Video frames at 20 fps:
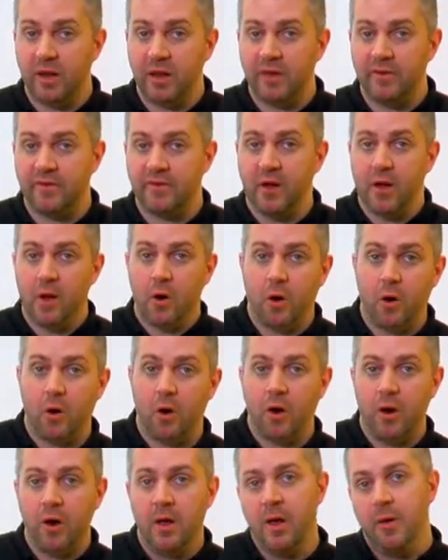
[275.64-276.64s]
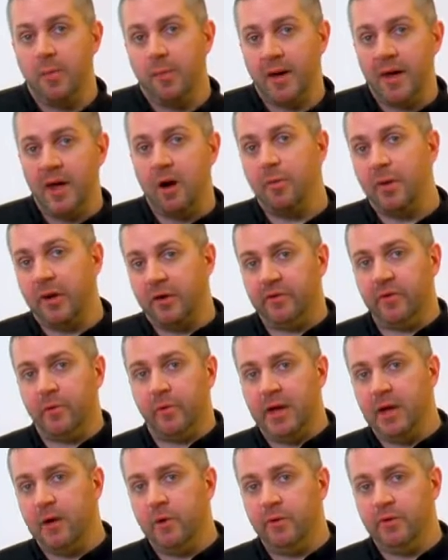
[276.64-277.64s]
life or by helping
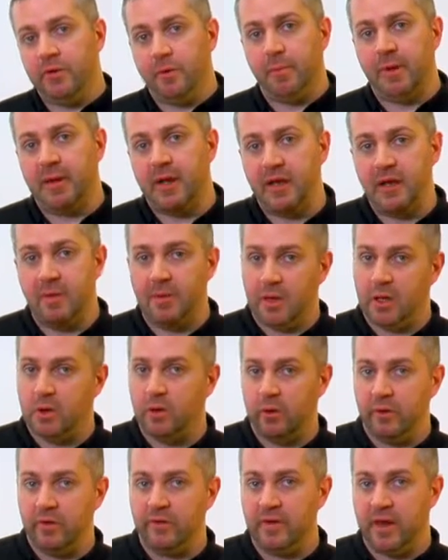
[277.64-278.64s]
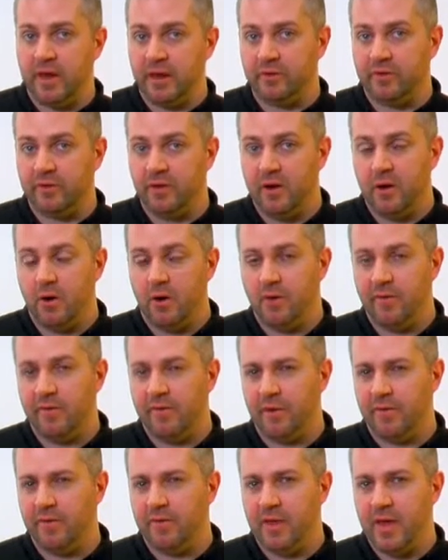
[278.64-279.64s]
someone else apply them in the context
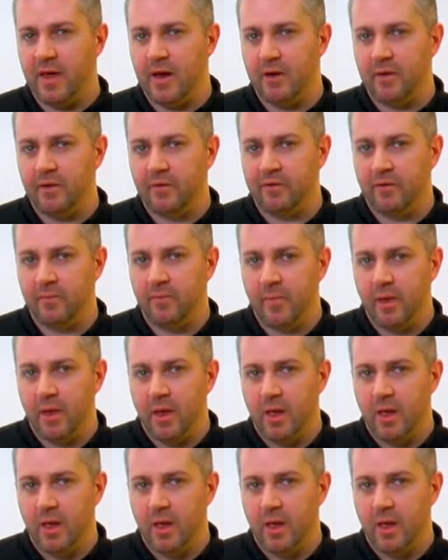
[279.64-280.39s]
of theirs.